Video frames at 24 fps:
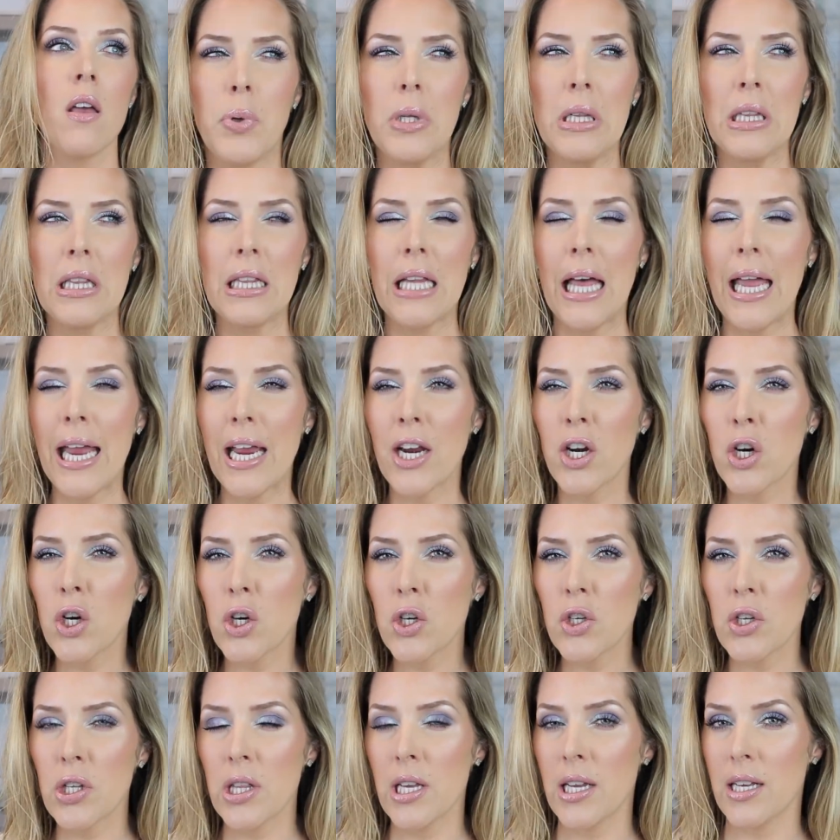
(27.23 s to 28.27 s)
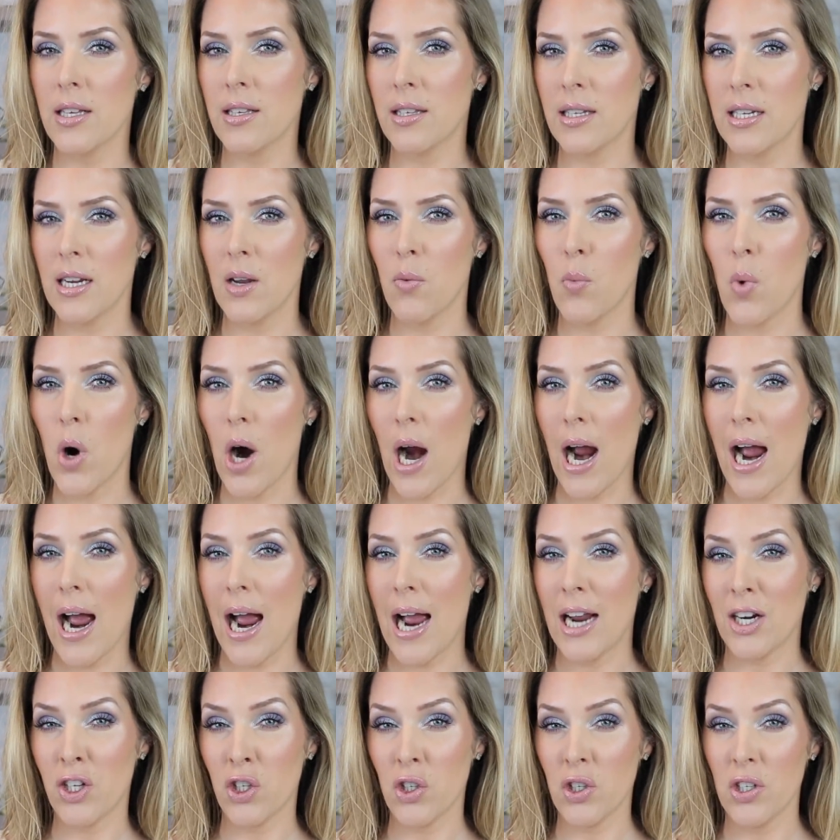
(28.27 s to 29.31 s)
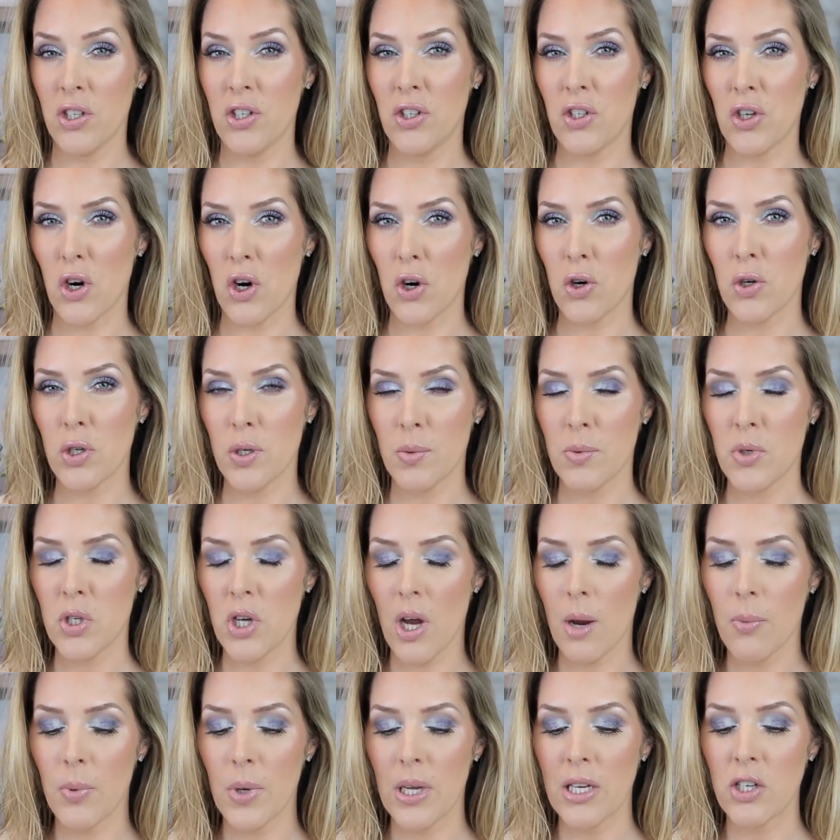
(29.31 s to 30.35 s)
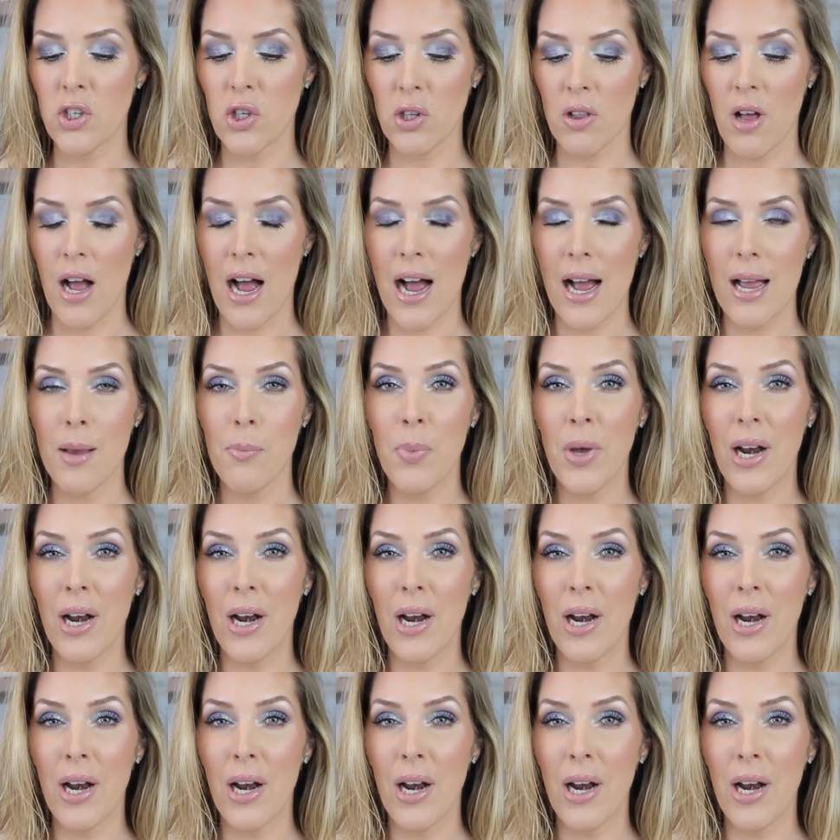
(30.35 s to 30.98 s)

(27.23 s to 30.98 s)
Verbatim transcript: planner to the extent where I actually start Christmas shopping in July,